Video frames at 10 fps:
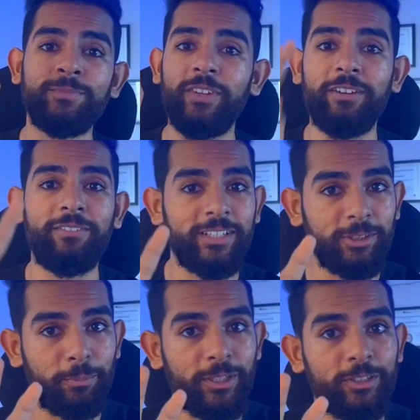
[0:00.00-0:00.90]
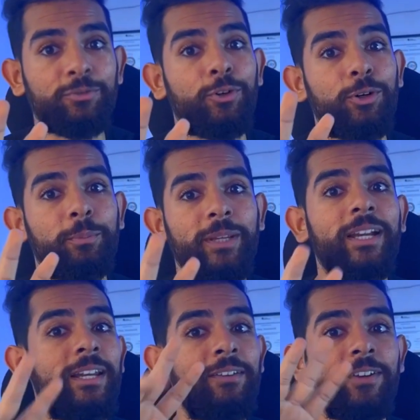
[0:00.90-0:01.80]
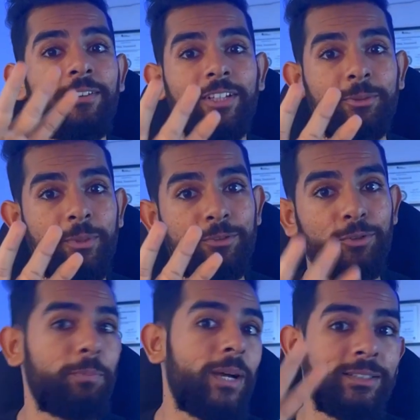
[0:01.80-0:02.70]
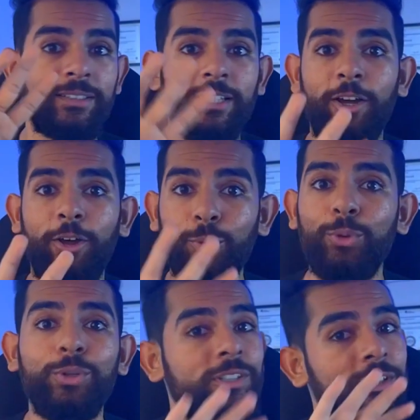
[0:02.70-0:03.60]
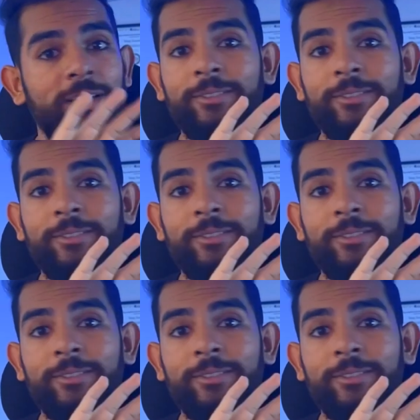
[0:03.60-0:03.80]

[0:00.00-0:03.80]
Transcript: we have recipes for biryani, we have recipes for pasta, rolls,